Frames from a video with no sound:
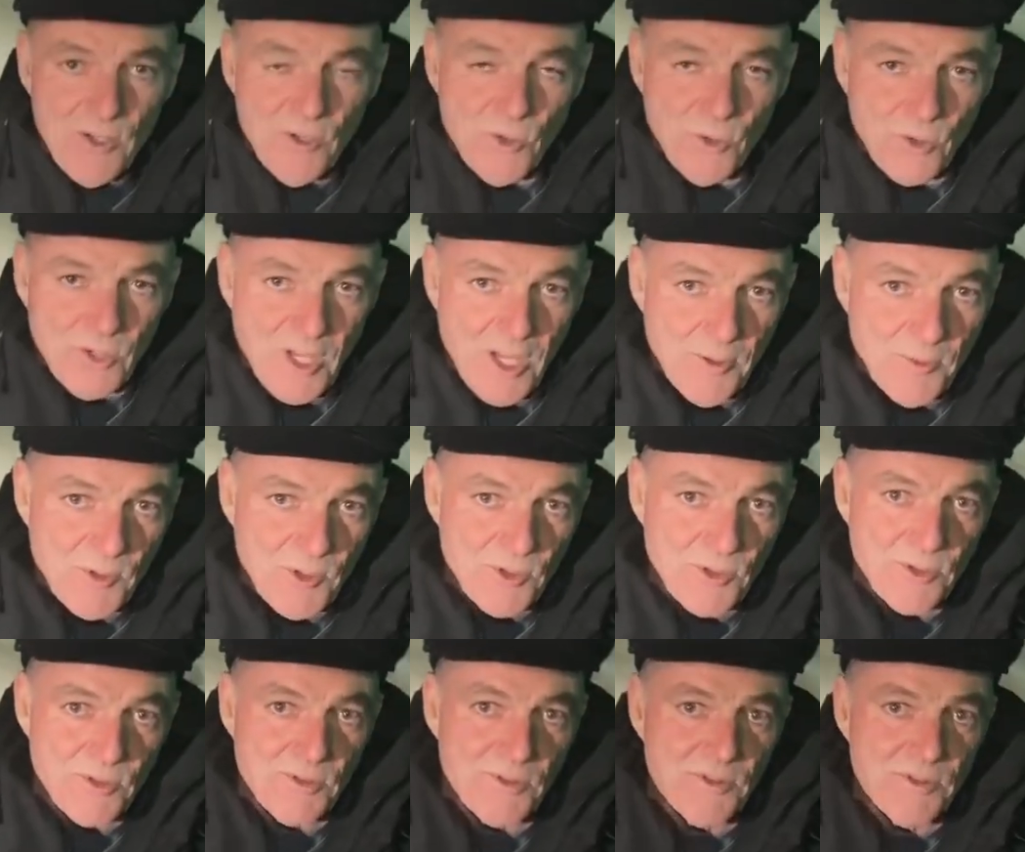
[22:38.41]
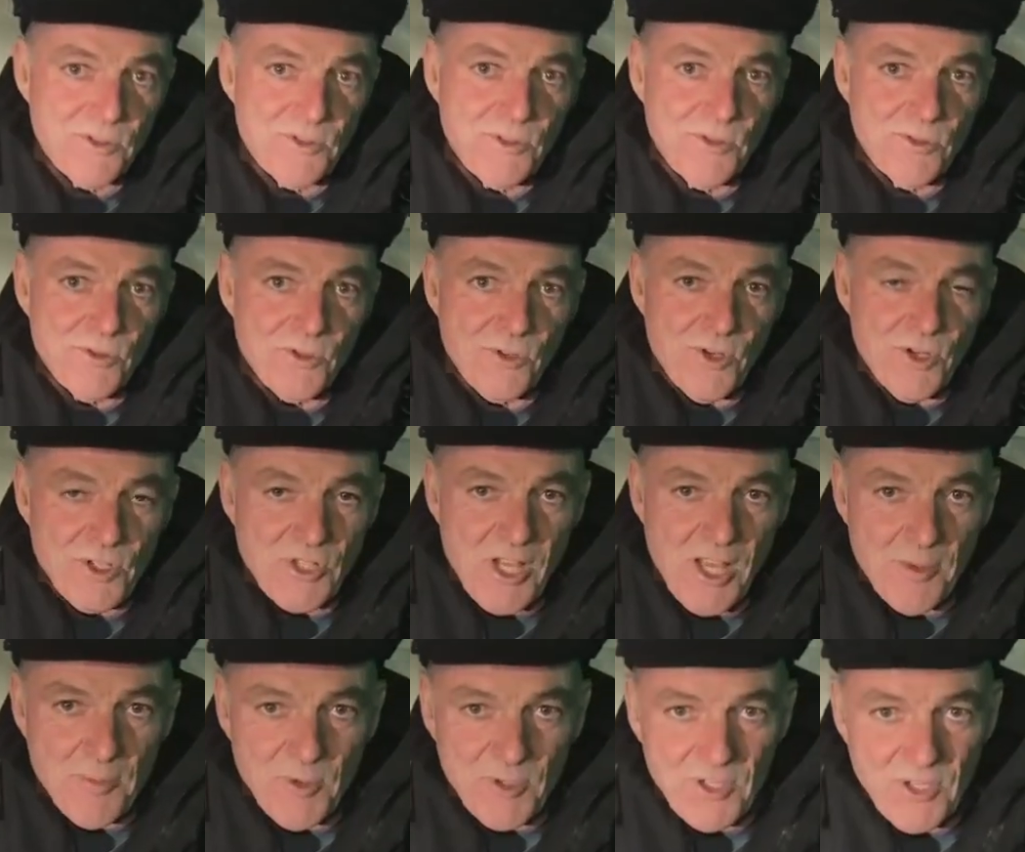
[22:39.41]
who came to Les
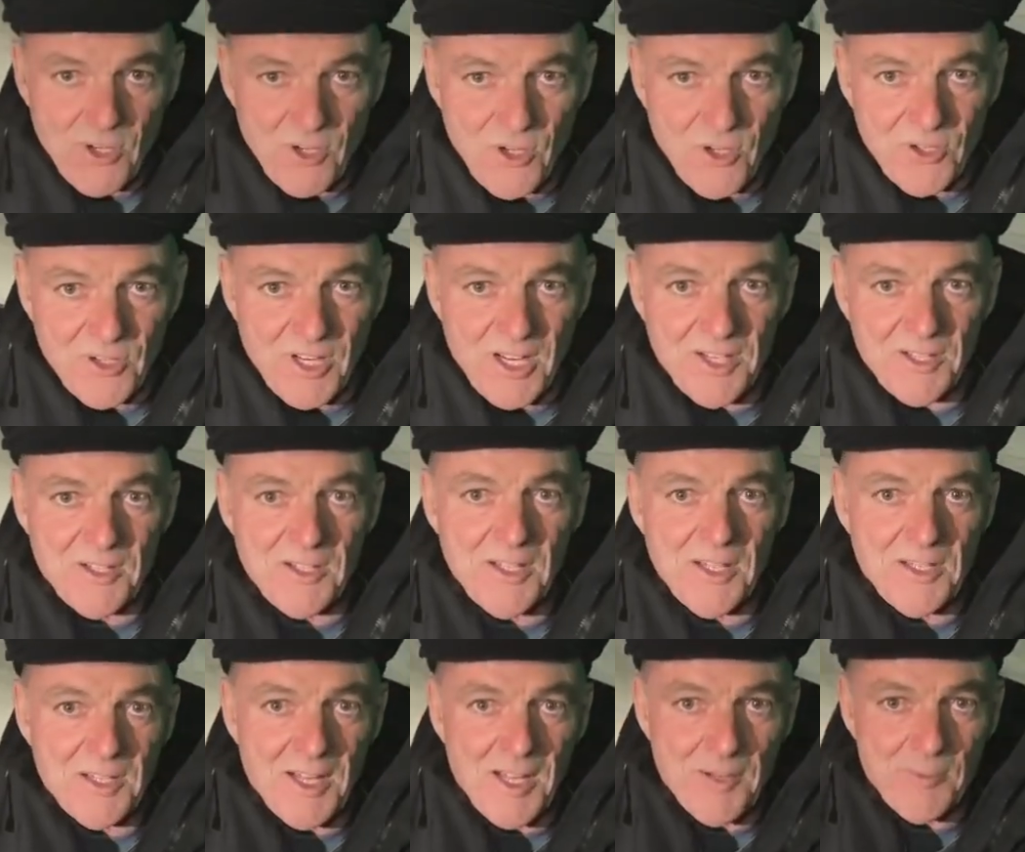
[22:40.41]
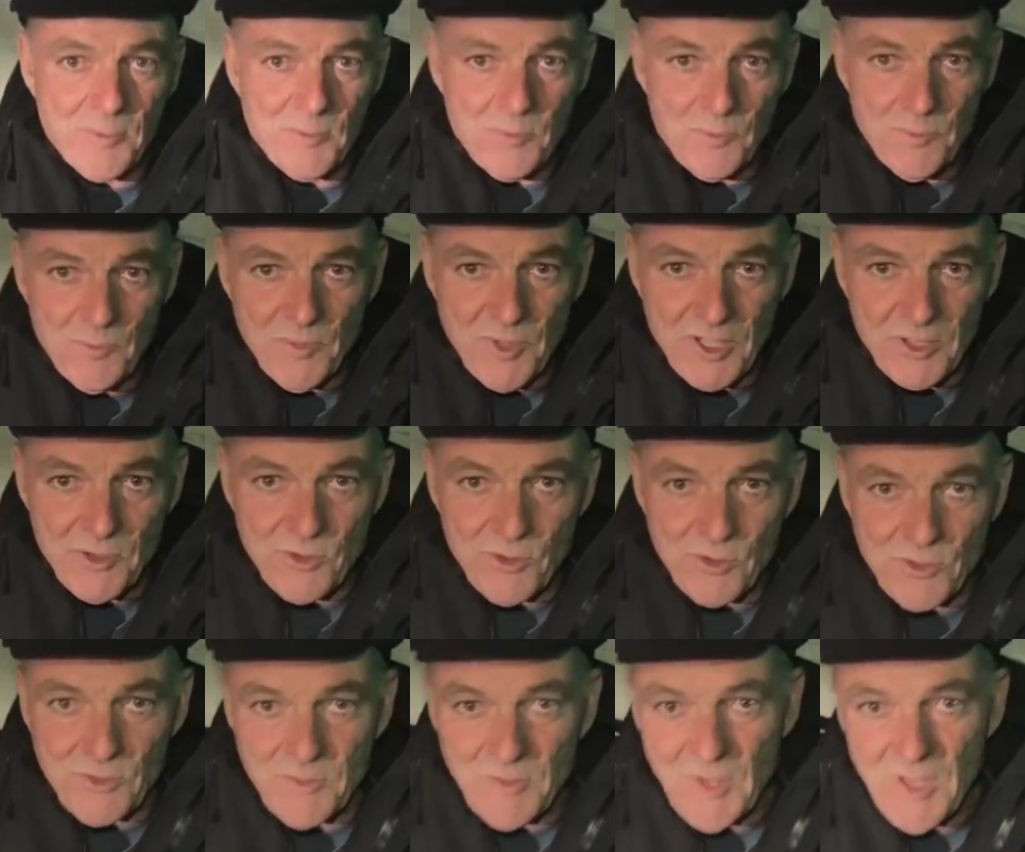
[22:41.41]
Ailes de Lons and helped me
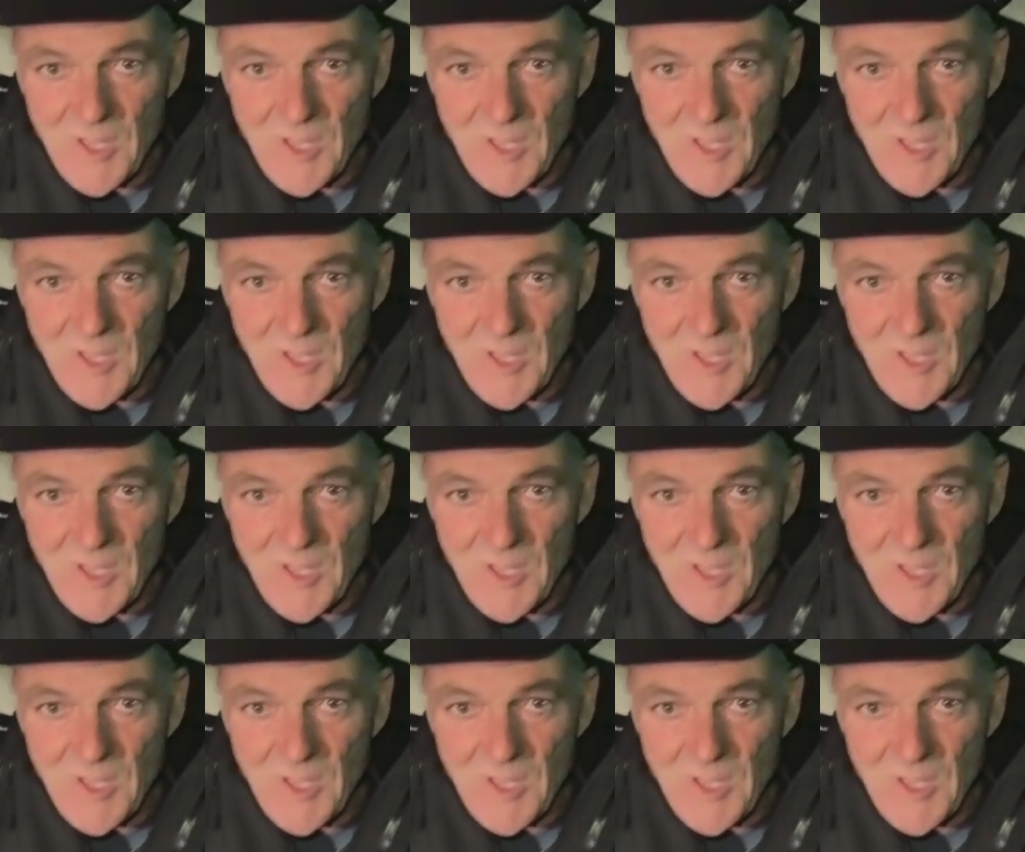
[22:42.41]
to